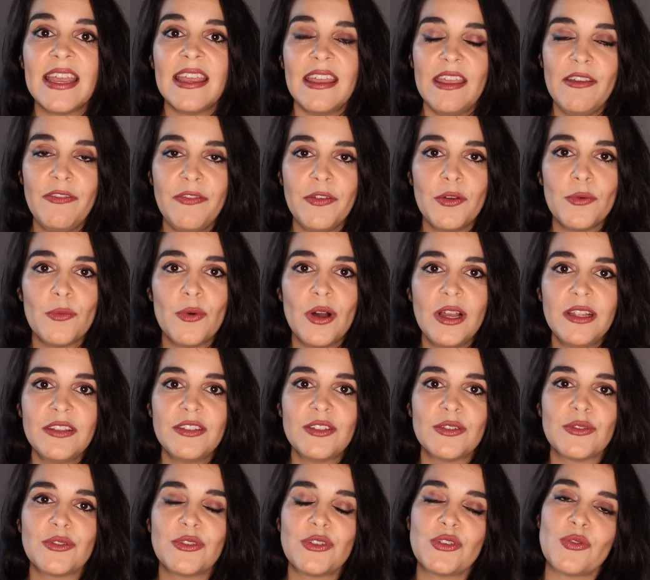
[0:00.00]
If you want
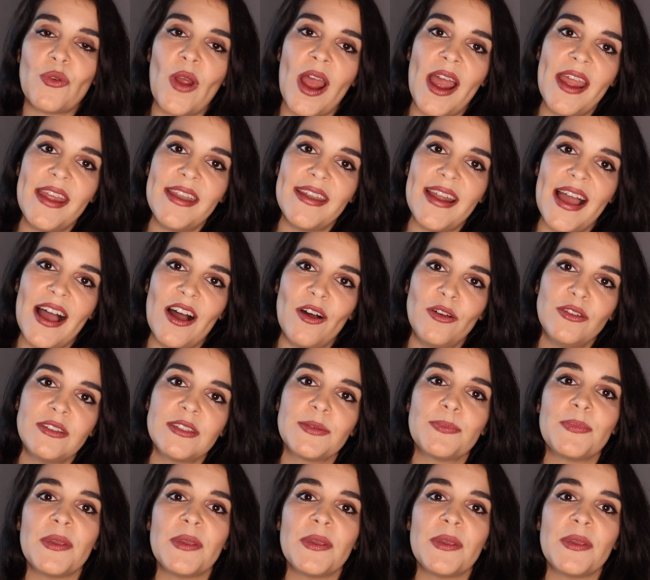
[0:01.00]
to try it out